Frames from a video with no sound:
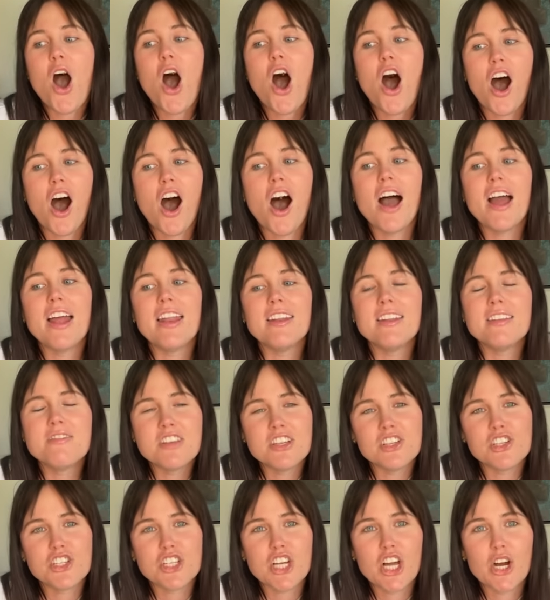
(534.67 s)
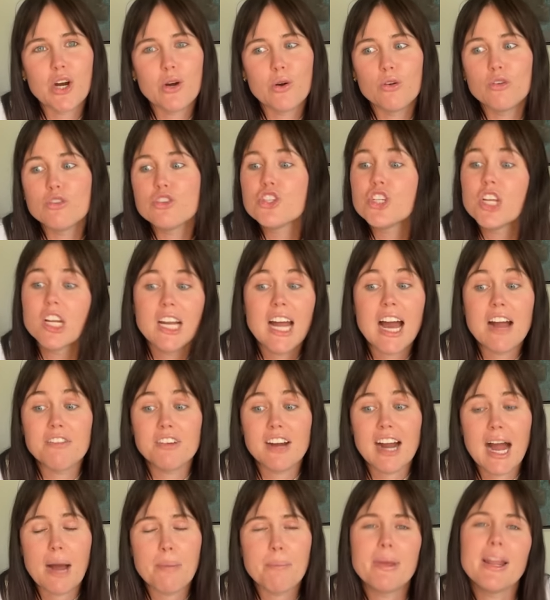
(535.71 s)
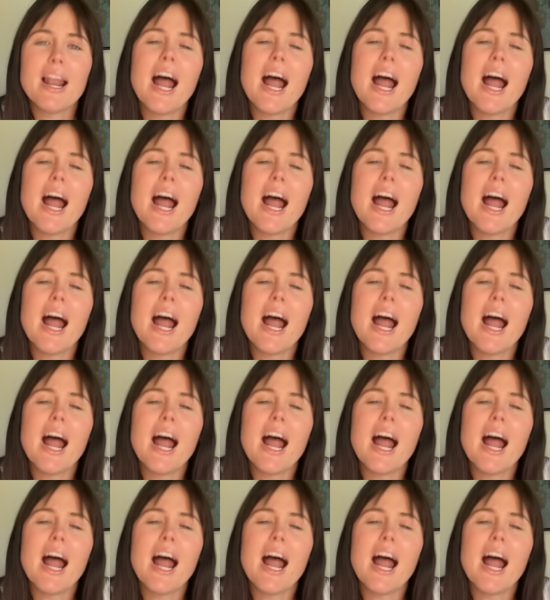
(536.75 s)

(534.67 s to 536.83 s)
on this show, should it ever happen.